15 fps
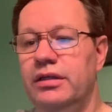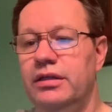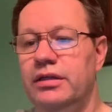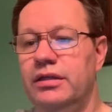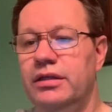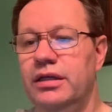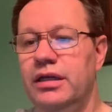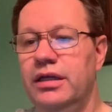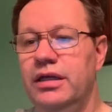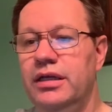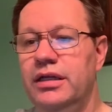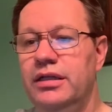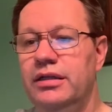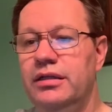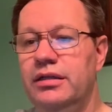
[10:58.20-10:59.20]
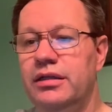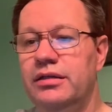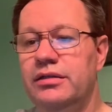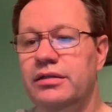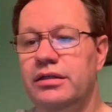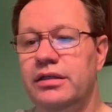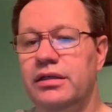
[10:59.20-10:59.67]
then let's
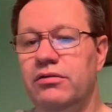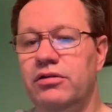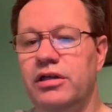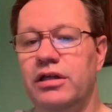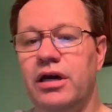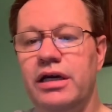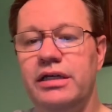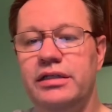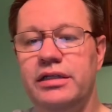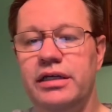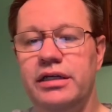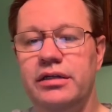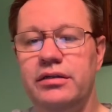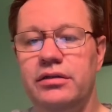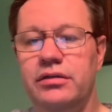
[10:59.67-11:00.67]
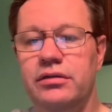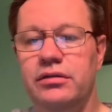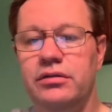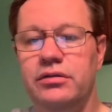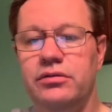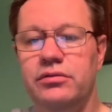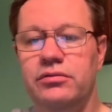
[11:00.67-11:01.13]
see, on the 19th
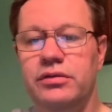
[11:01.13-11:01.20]
we